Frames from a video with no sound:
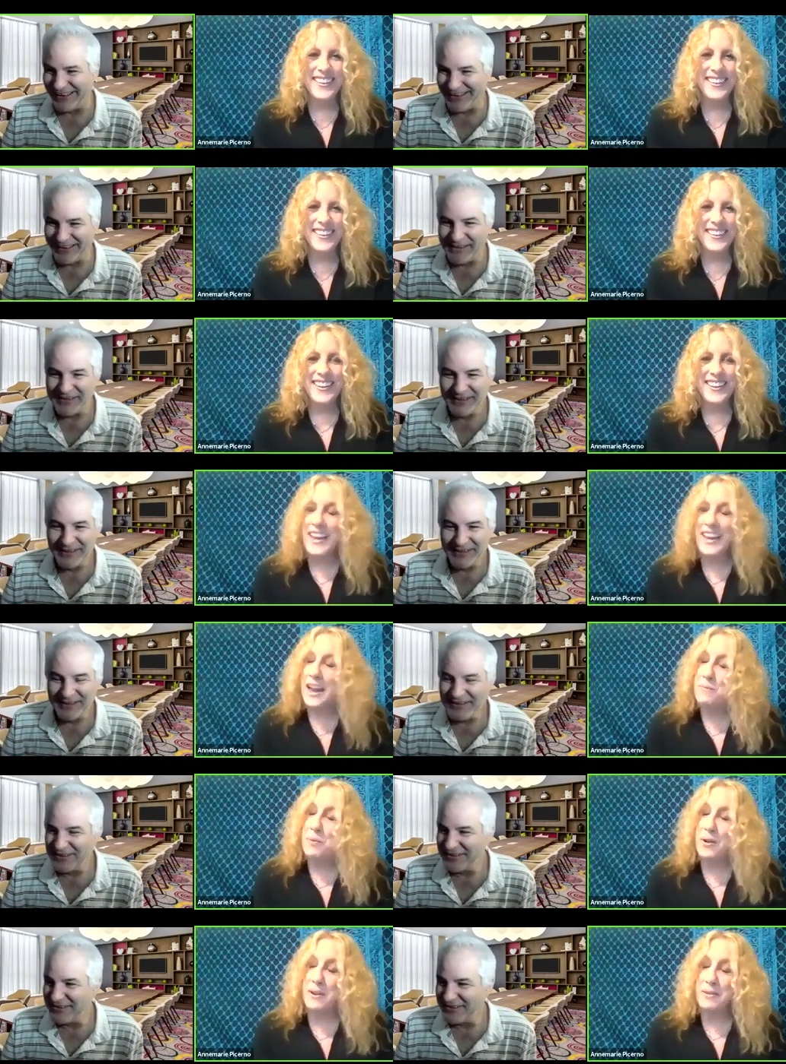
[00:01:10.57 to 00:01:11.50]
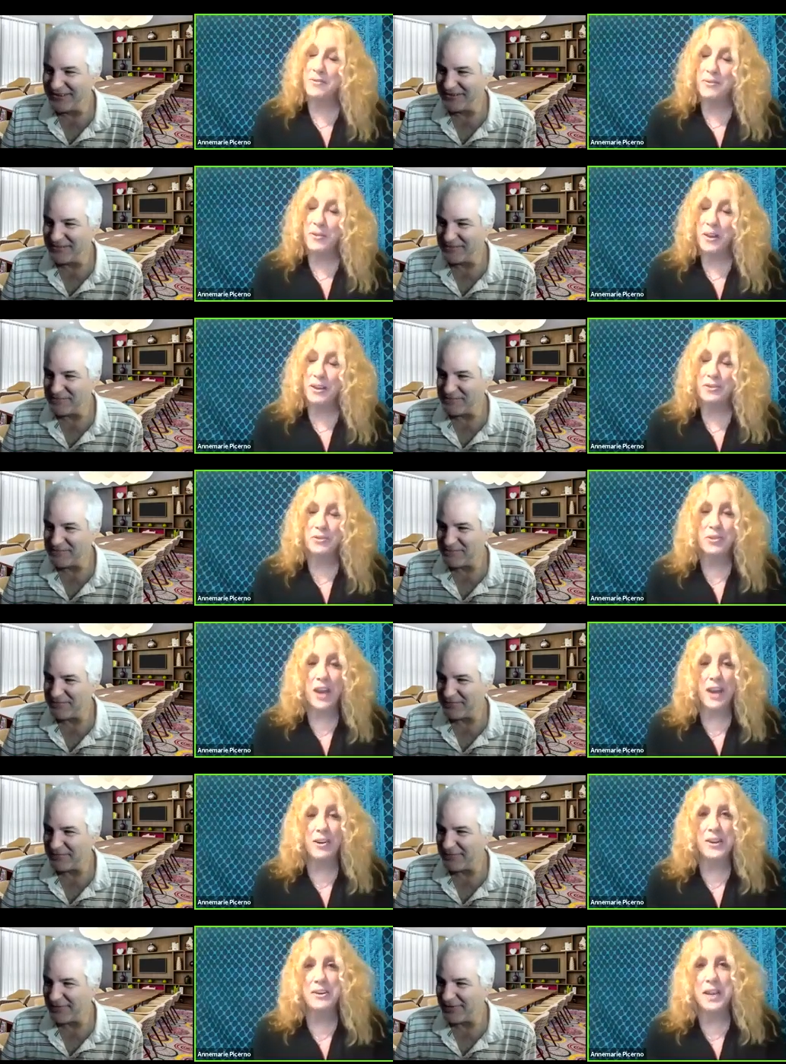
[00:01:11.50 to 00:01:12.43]
Speaker 1: yeah, well, well, shout
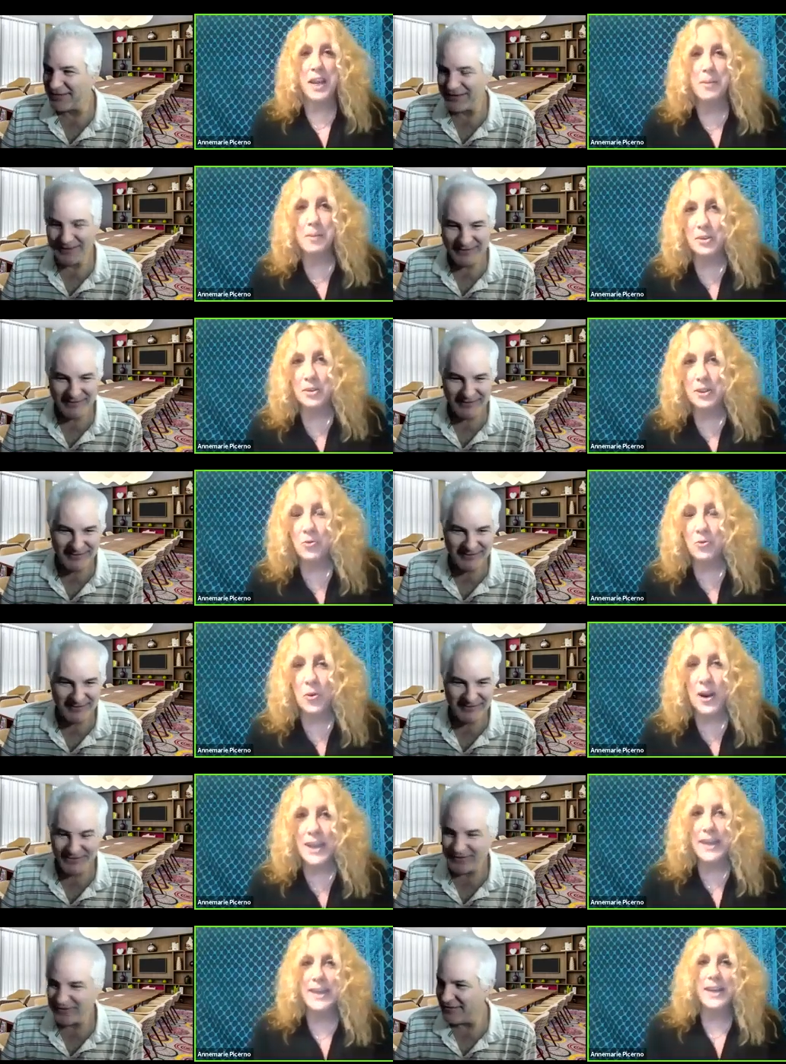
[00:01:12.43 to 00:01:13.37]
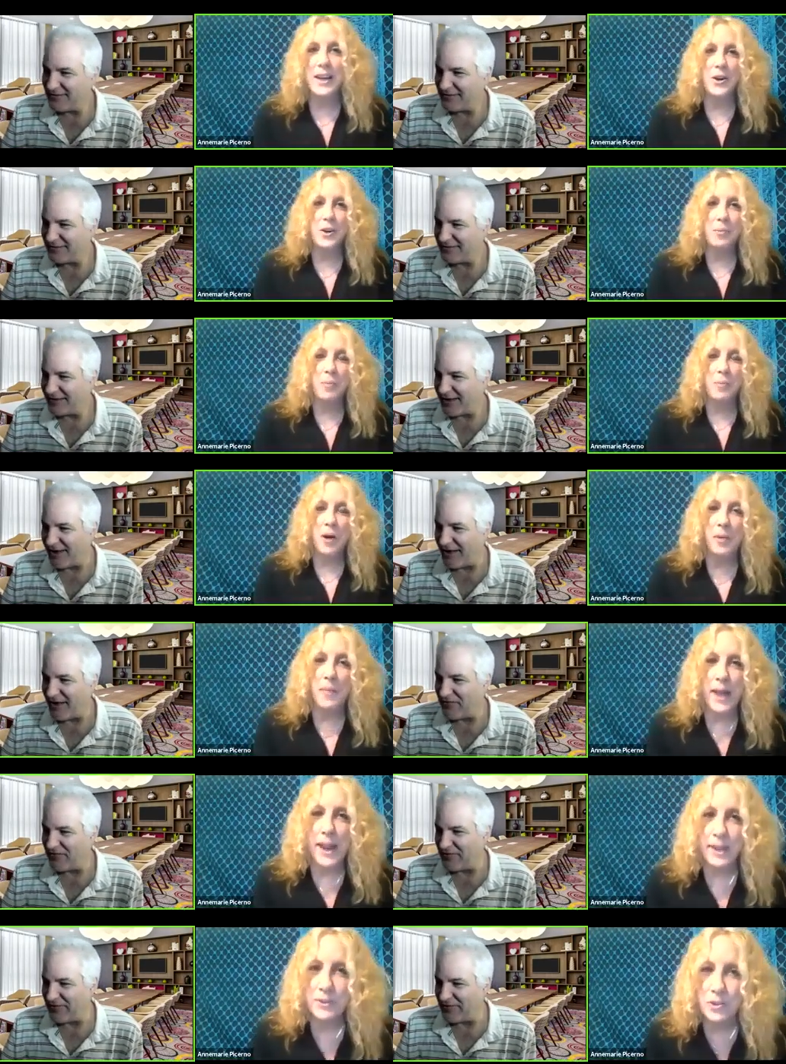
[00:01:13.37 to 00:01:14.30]
out Hamilton Radio, Paul oh,
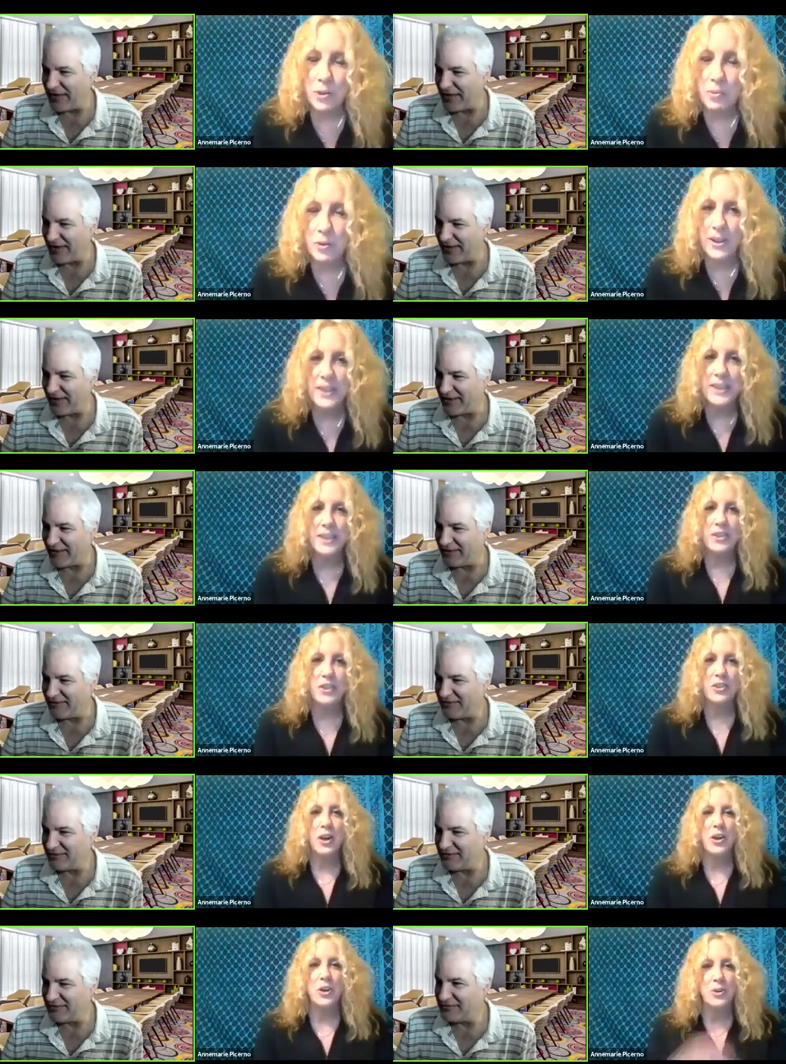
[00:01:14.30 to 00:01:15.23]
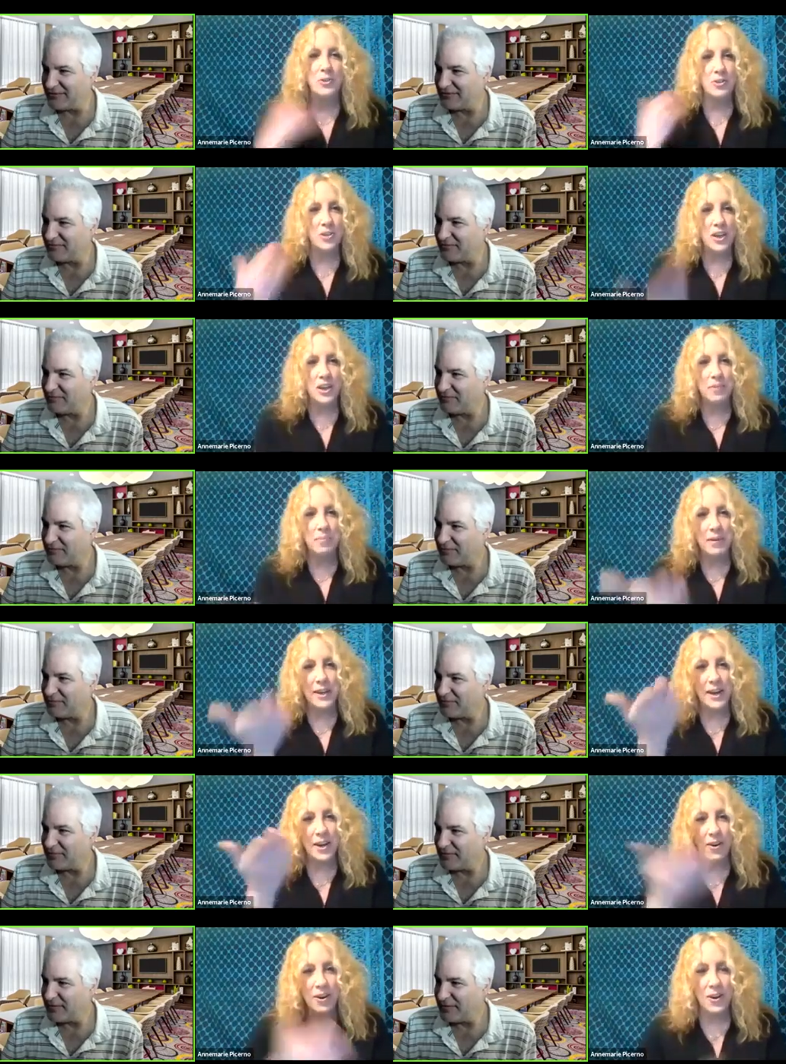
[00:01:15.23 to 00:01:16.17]
Mack Super Indie you. Show, Gene
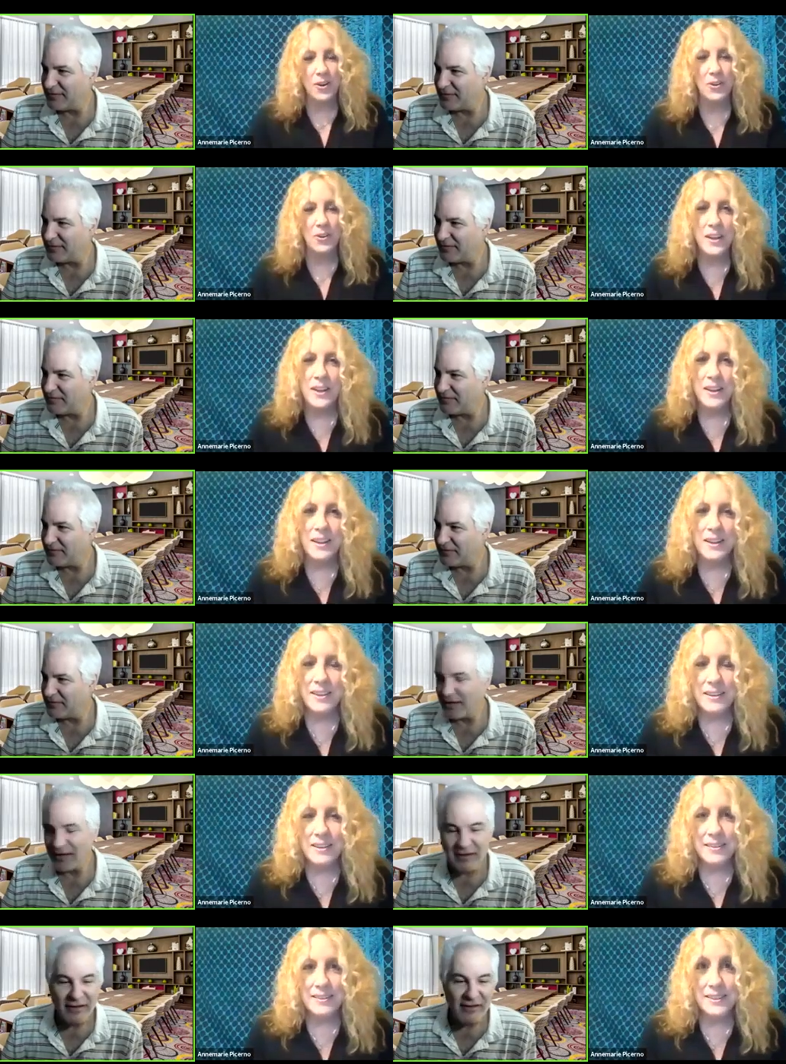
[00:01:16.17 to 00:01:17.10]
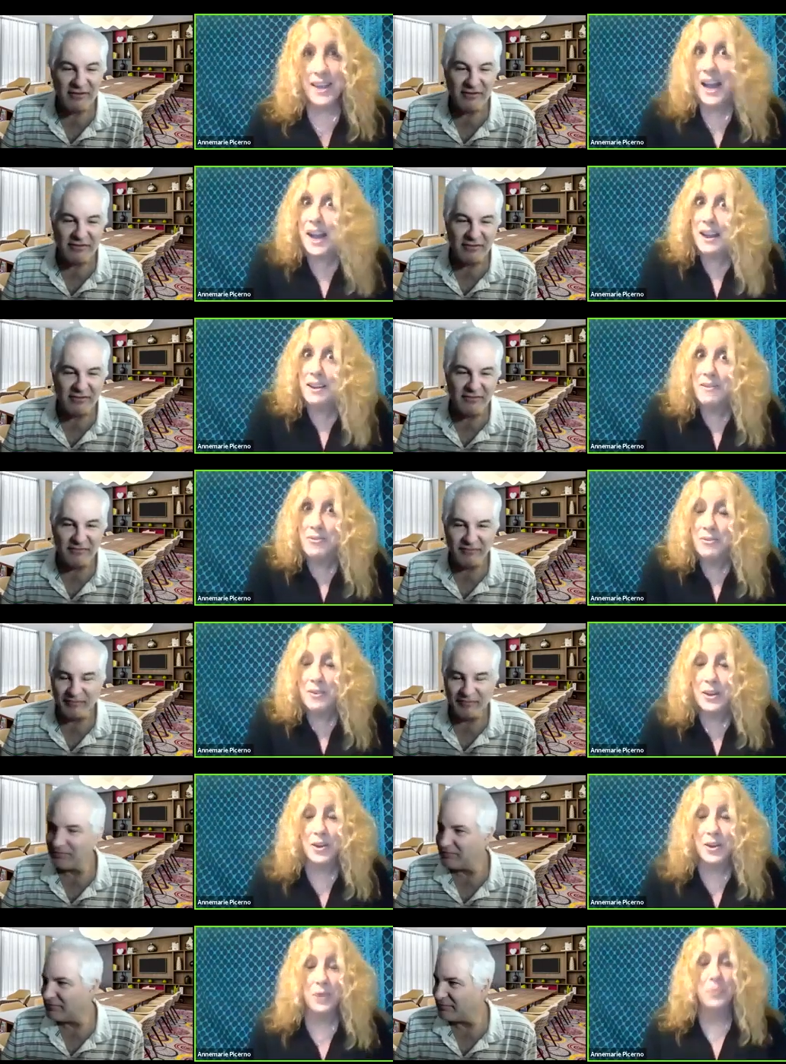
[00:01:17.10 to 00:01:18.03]
Piero, live
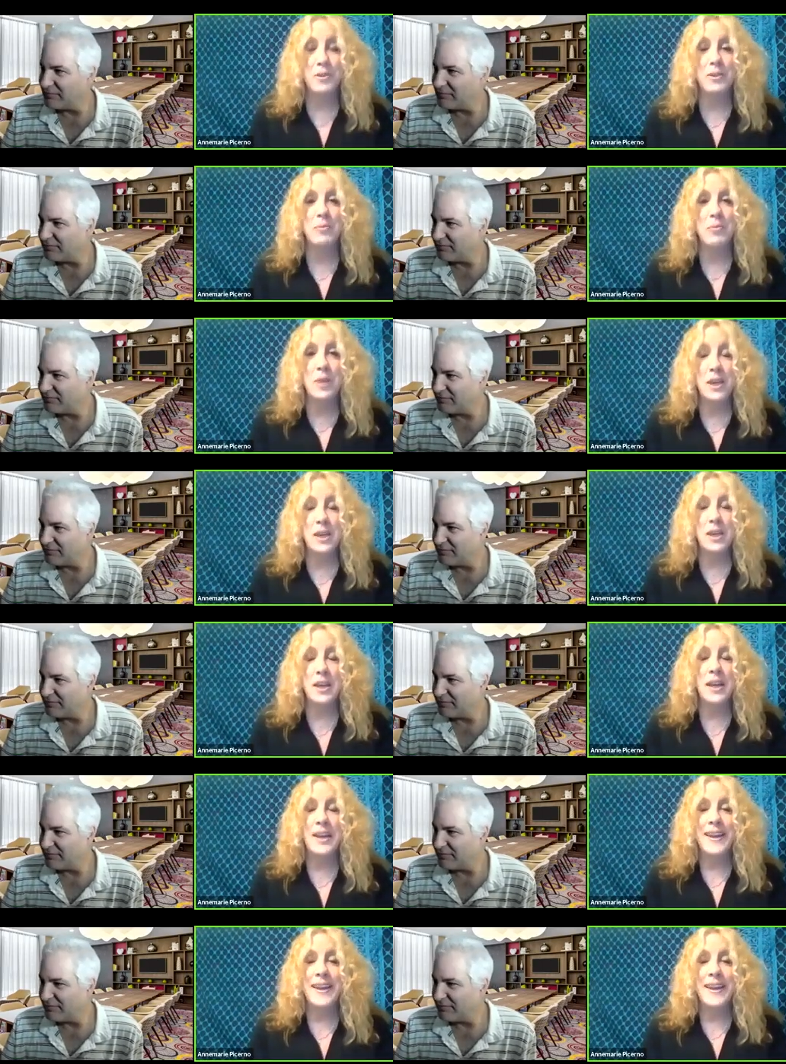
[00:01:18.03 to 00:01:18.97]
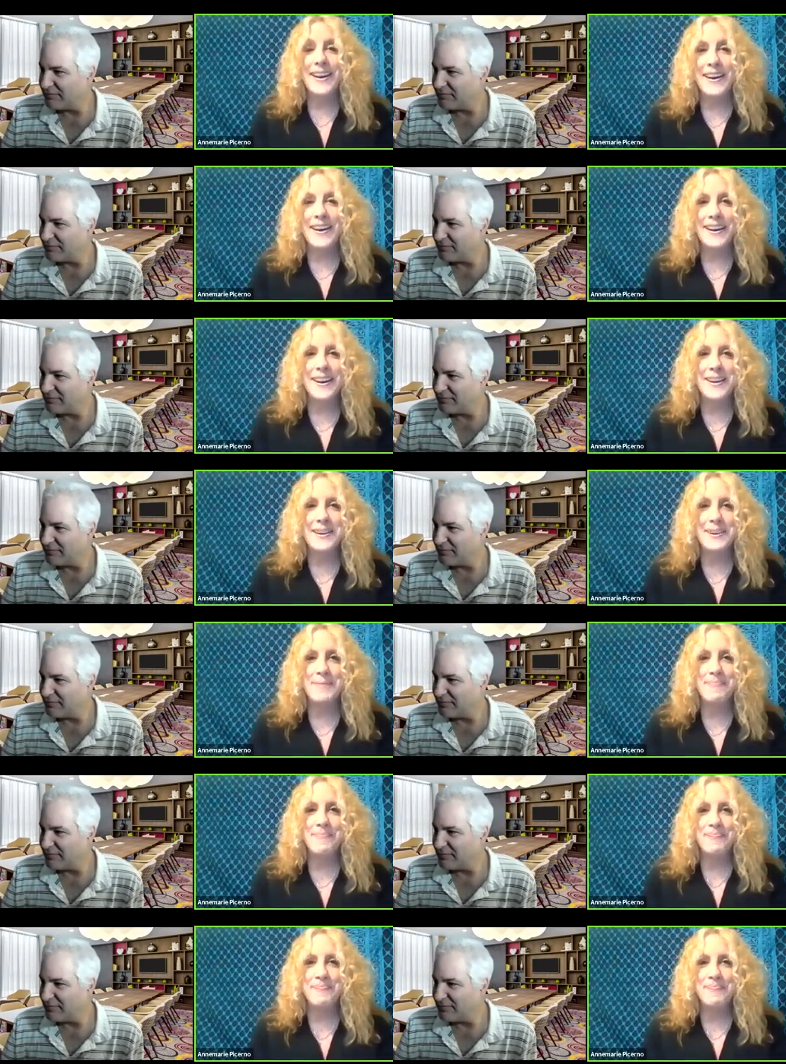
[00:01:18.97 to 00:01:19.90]
here with me. Um,